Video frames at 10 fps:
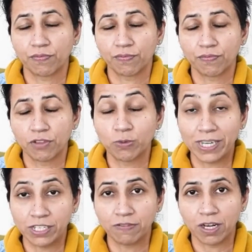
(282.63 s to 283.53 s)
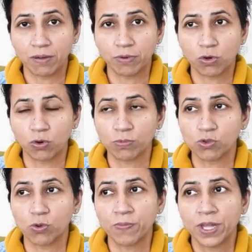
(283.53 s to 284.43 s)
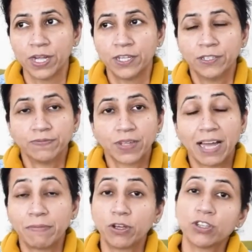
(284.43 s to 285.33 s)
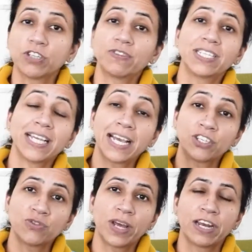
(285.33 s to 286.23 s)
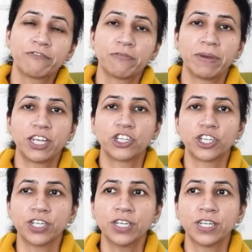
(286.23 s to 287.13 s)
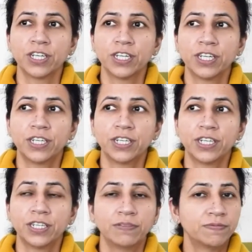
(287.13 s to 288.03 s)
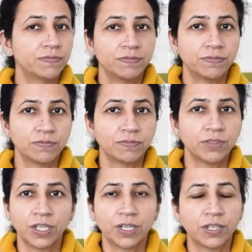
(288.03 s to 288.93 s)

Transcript: 21 number chromosome. And because of this extra information, the